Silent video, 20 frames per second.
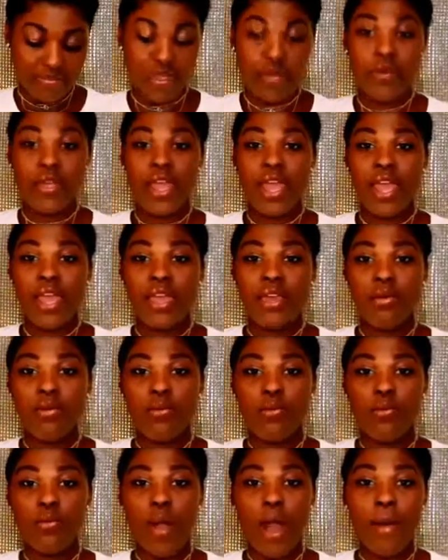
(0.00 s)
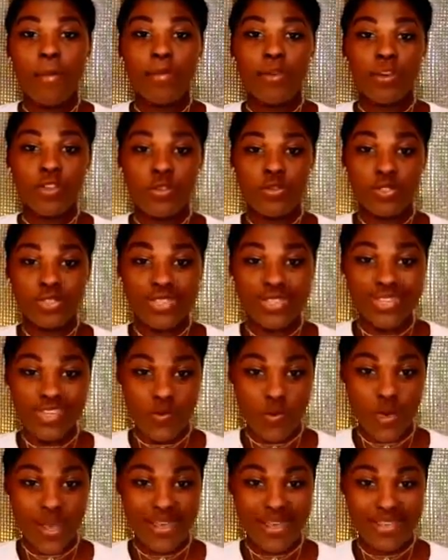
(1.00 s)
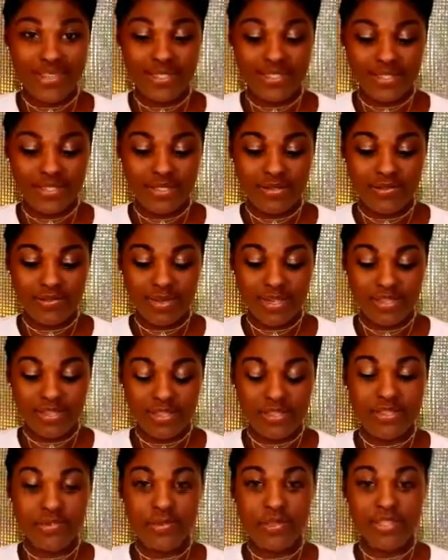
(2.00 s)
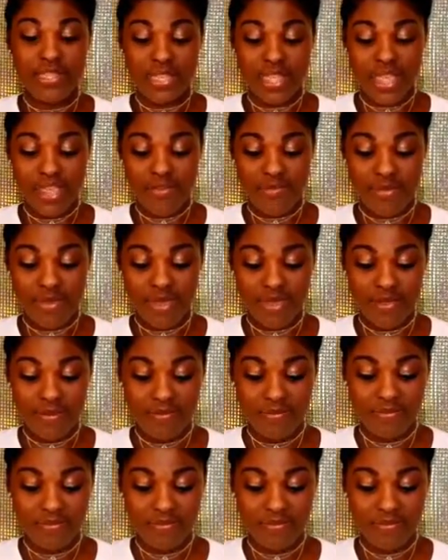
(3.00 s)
Okay, well, I'm gonna use it anyways, because this is what they gave me.